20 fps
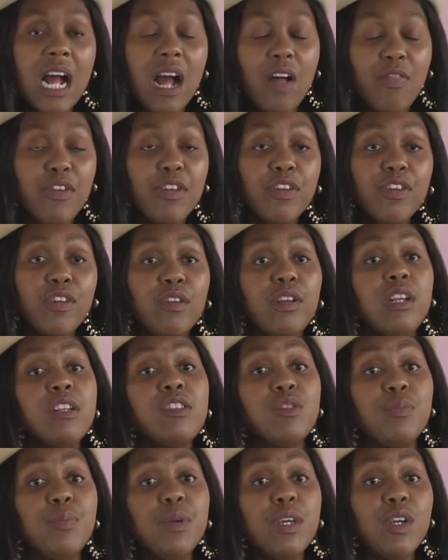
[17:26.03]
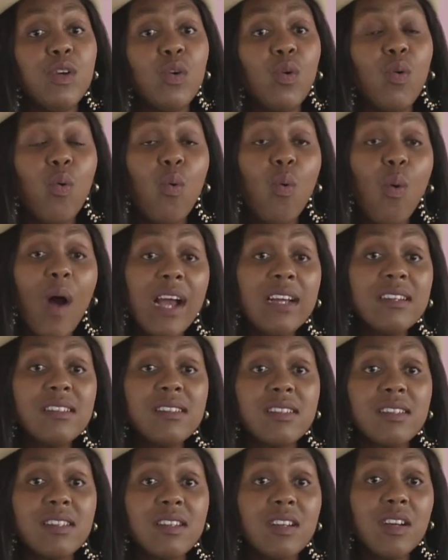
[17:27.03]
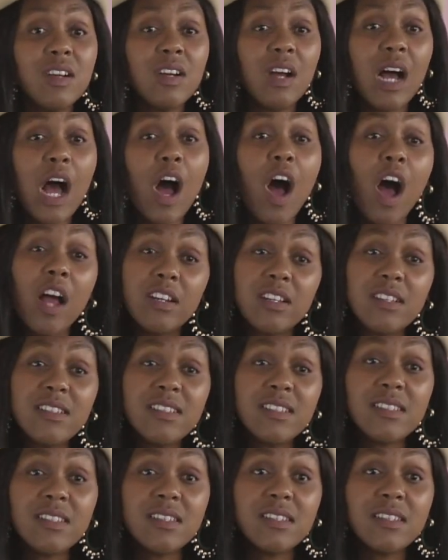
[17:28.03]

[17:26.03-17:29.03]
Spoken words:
I think you need to be quite honest